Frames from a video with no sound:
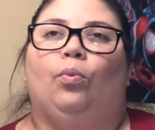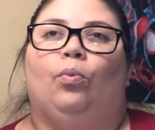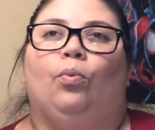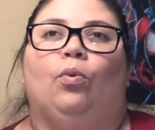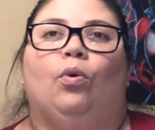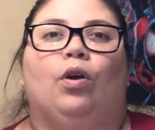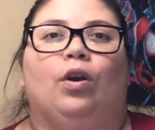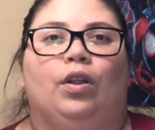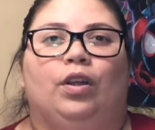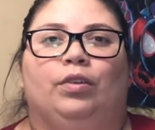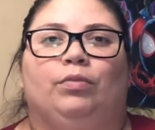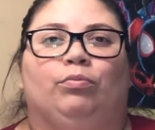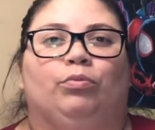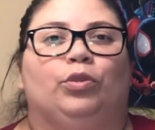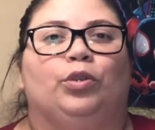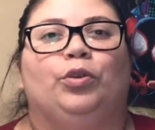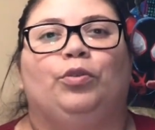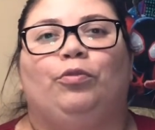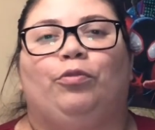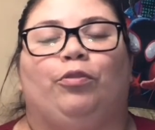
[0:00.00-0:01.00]
want to
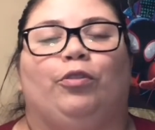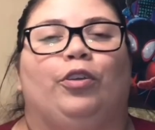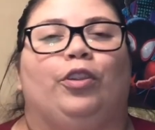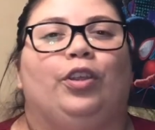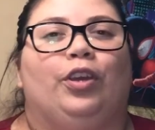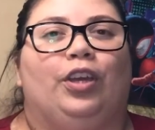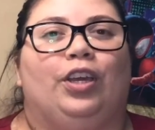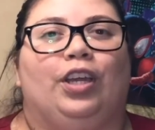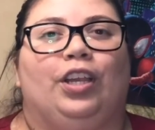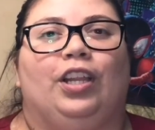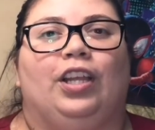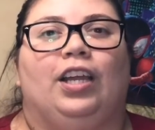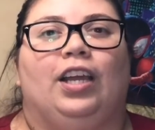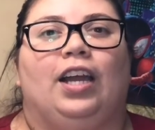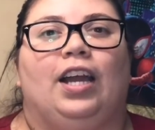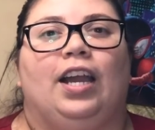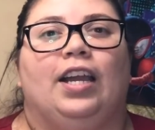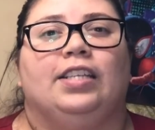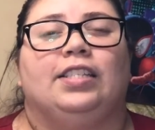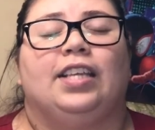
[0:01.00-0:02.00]
root for the good
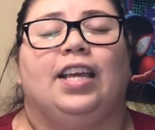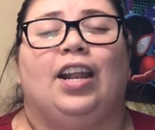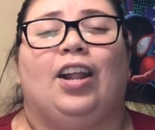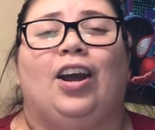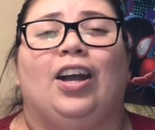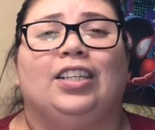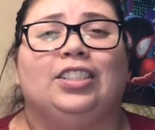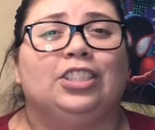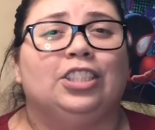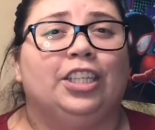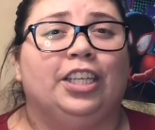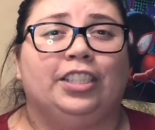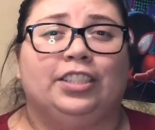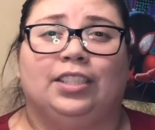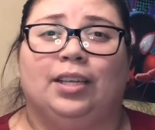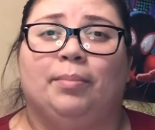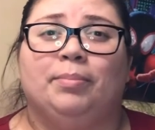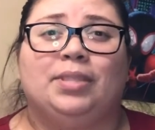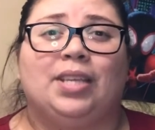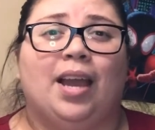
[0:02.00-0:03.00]
guys, and actually
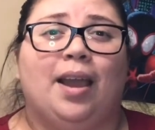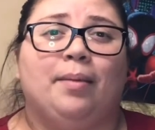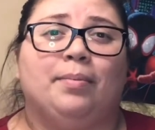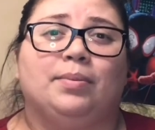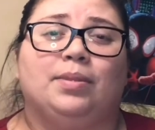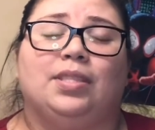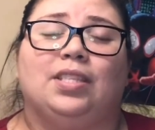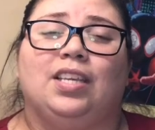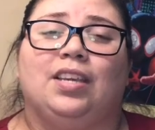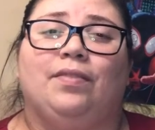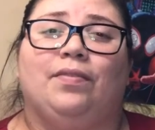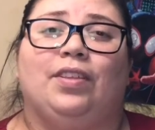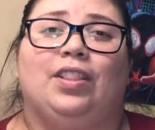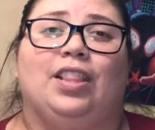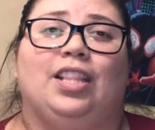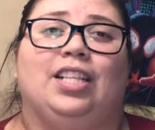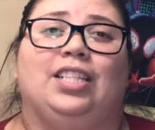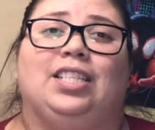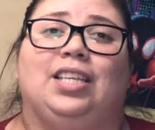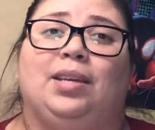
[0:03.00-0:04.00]
sometimes
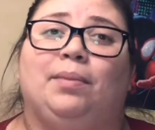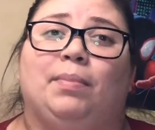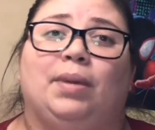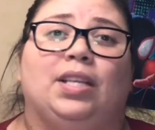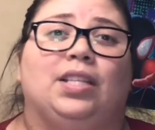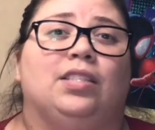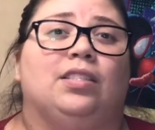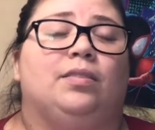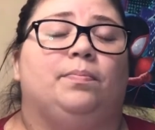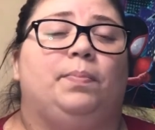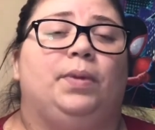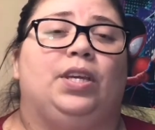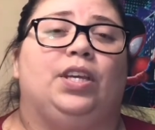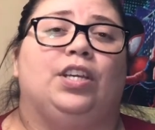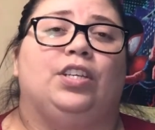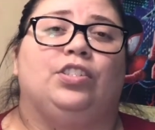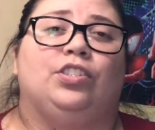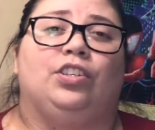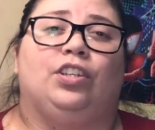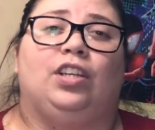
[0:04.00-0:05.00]
even the demons,
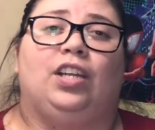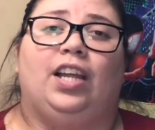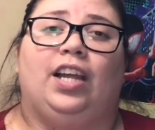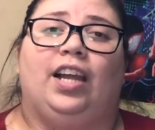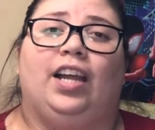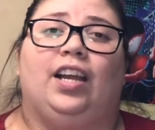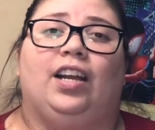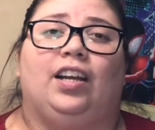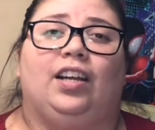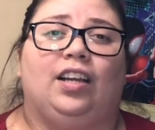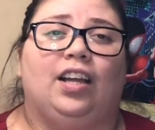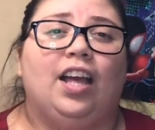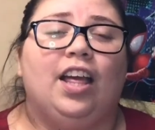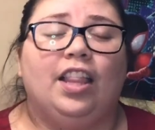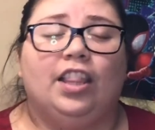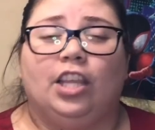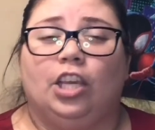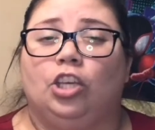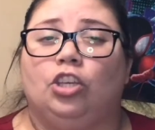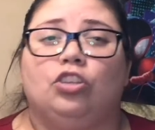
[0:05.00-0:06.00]
because you're like,
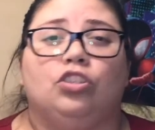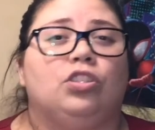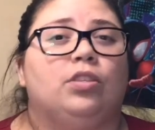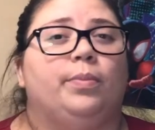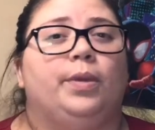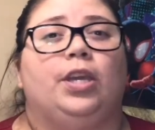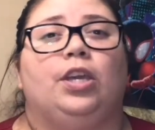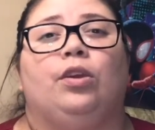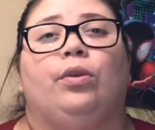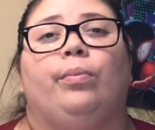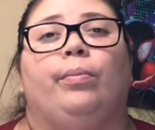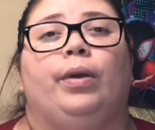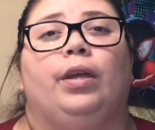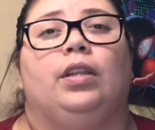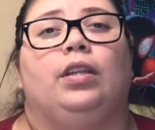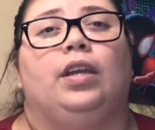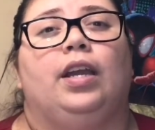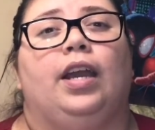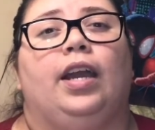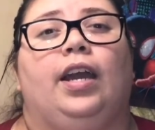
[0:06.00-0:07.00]
they used to be
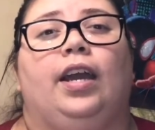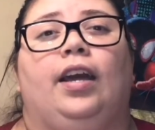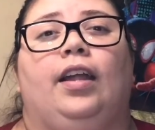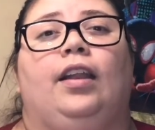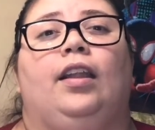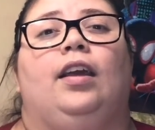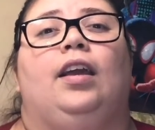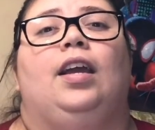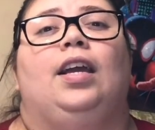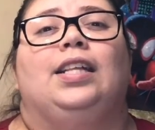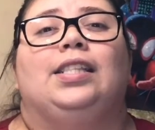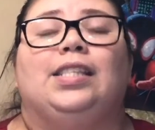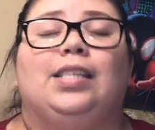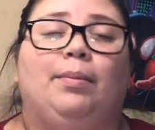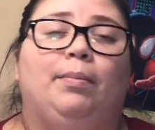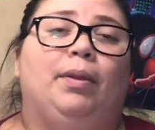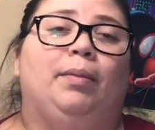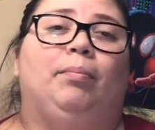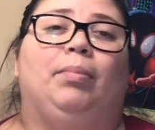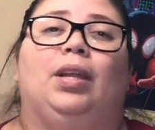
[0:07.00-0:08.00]
human, and
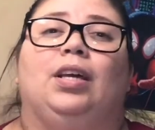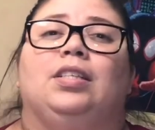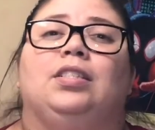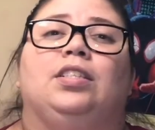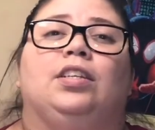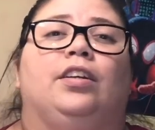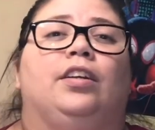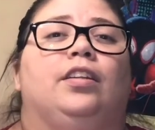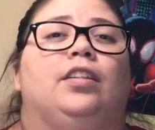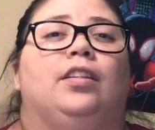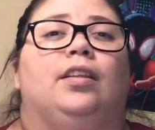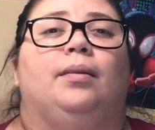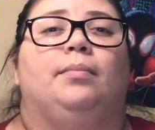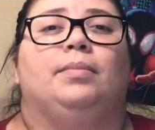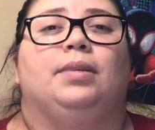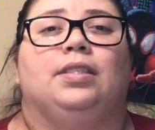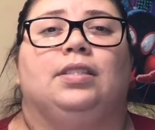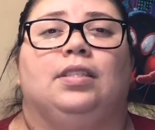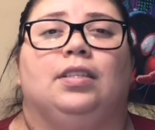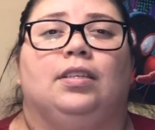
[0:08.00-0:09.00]
demon blood turned
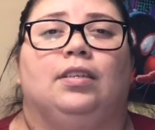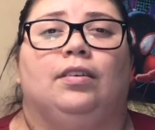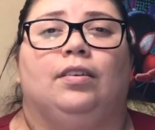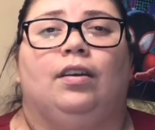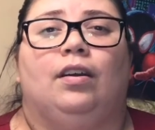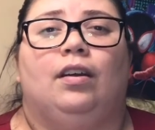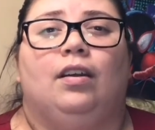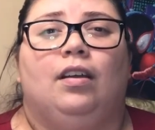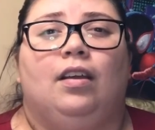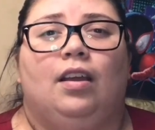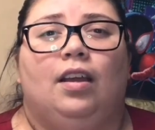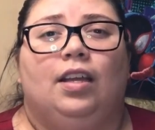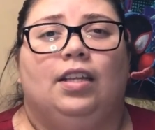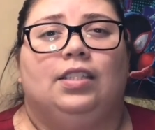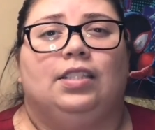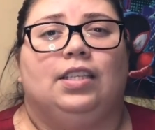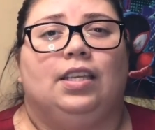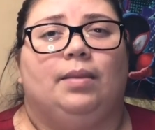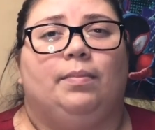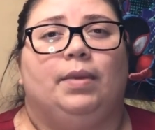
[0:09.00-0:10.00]
them into
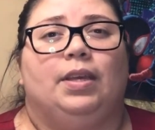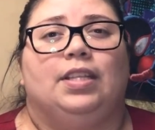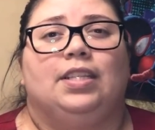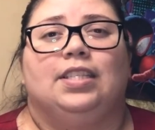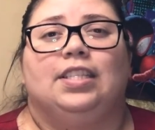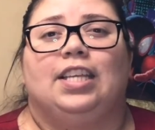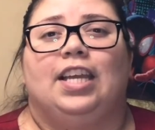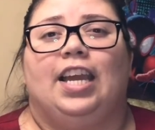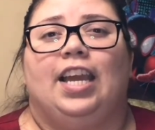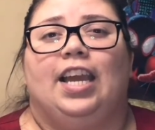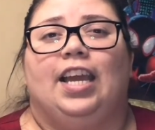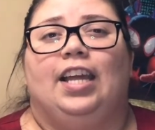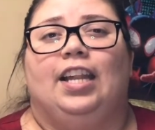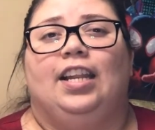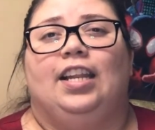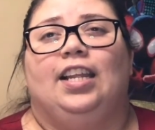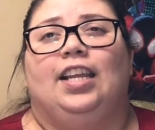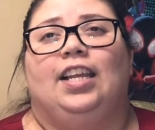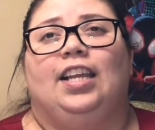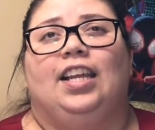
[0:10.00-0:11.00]
demons,
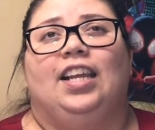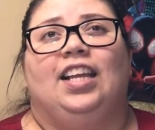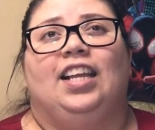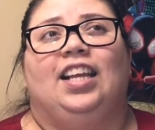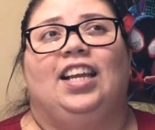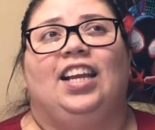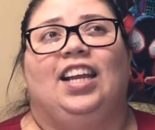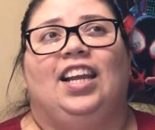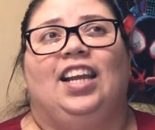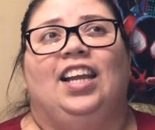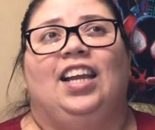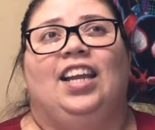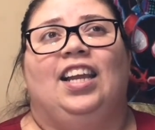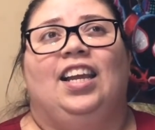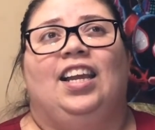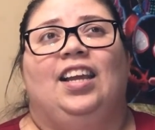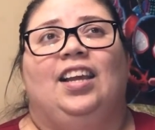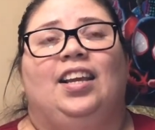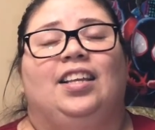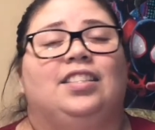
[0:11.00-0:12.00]
and
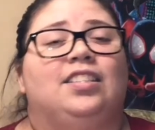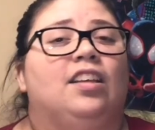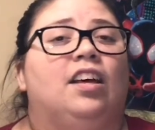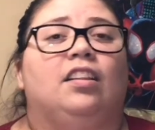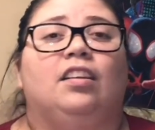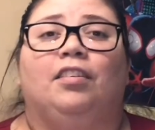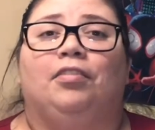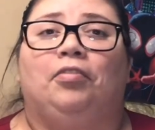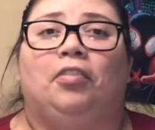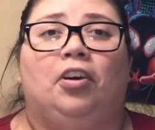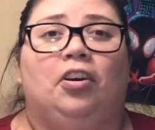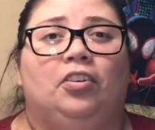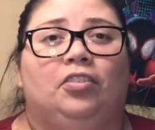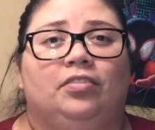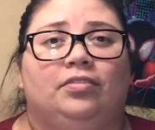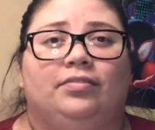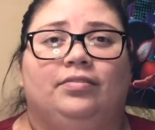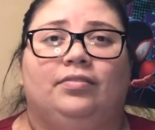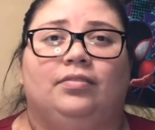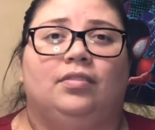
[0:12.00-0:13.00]
it's not their
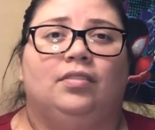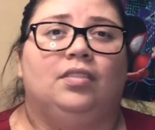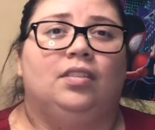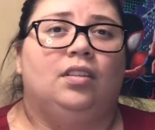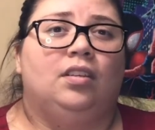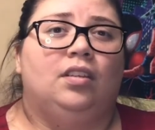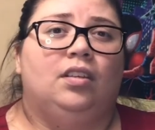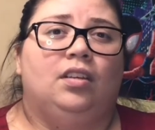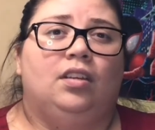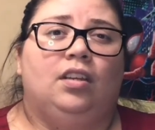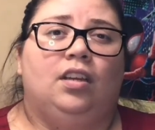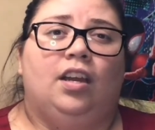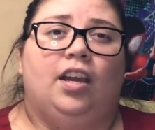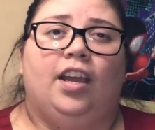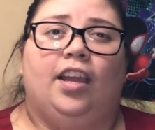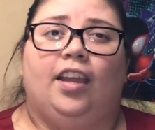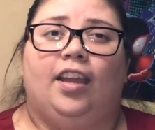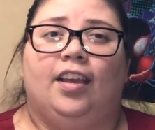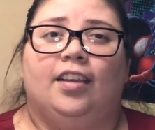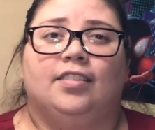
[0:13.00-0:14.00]
fault,
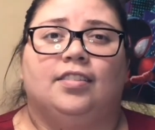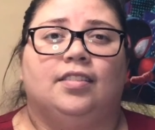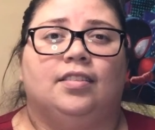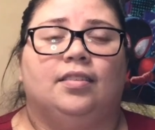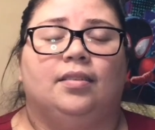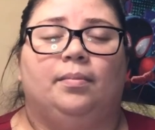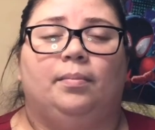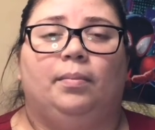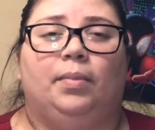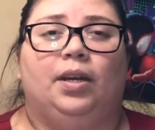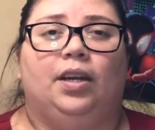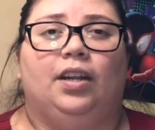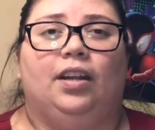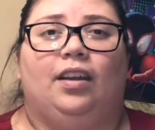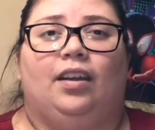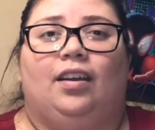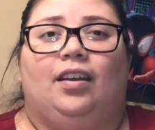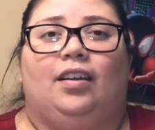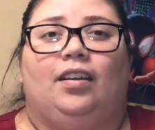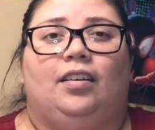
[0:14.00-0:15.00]
I guess.
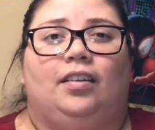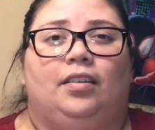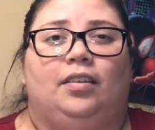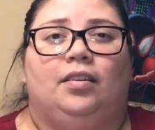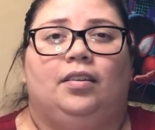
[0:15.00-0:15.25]
But